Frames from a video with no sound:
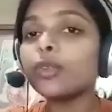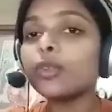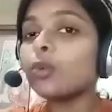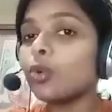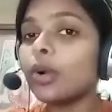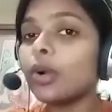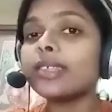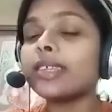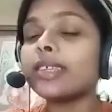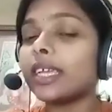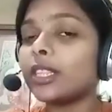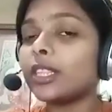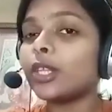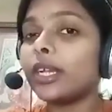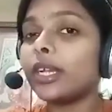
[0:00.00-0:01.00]
The
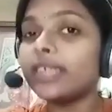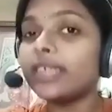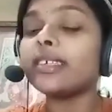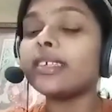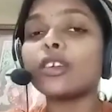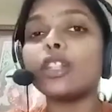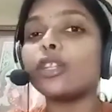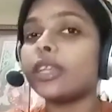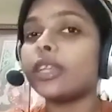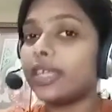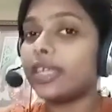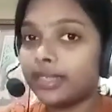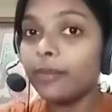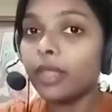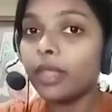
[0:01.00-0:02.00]
person who has taken
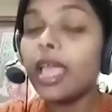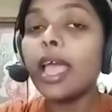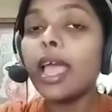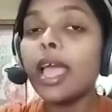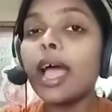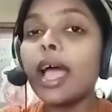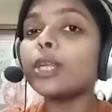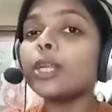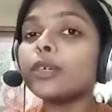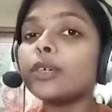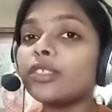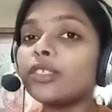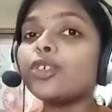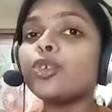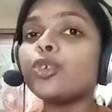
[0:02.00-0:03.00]
the lease is called
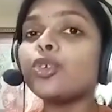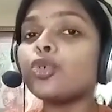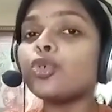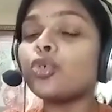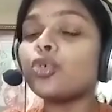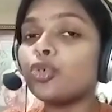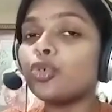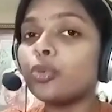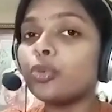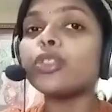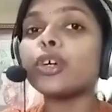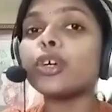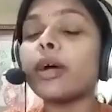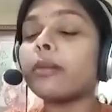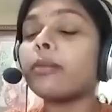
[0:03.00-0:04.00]
the lessee,
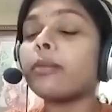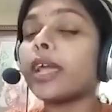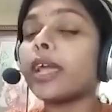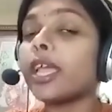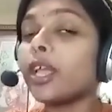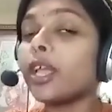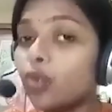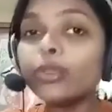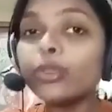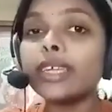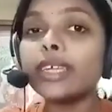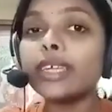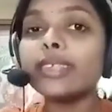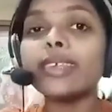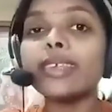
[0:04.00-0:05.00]
and the person
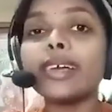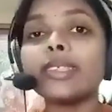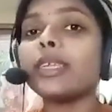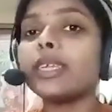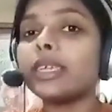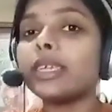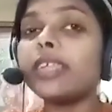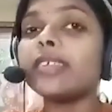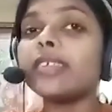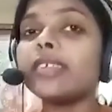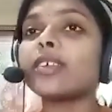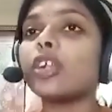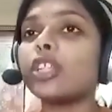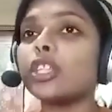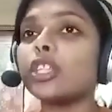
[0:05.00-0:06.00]
to whom
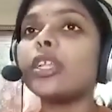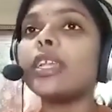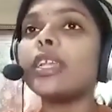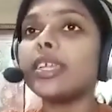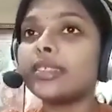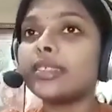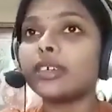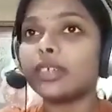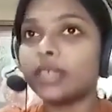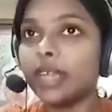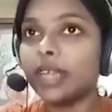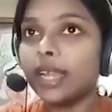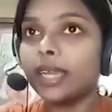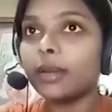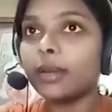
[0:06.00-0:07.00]
by whom the
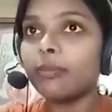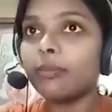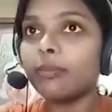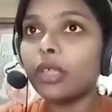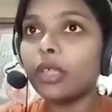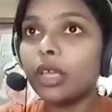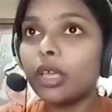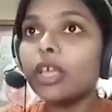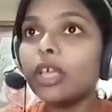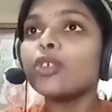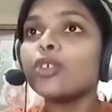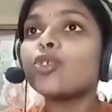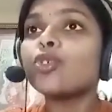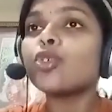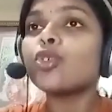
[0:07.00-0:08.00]
lease has been
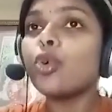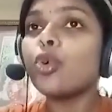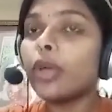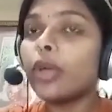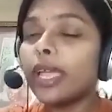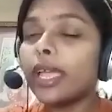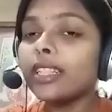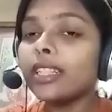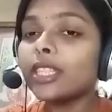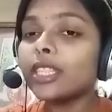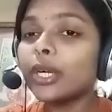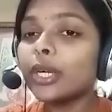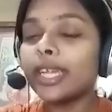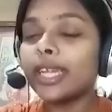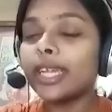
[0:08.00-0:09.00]
given is called the
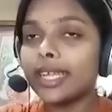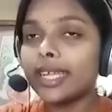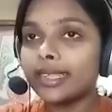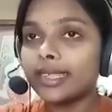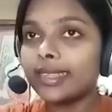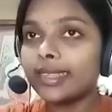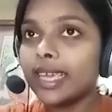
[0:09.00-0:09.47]
lessor, right?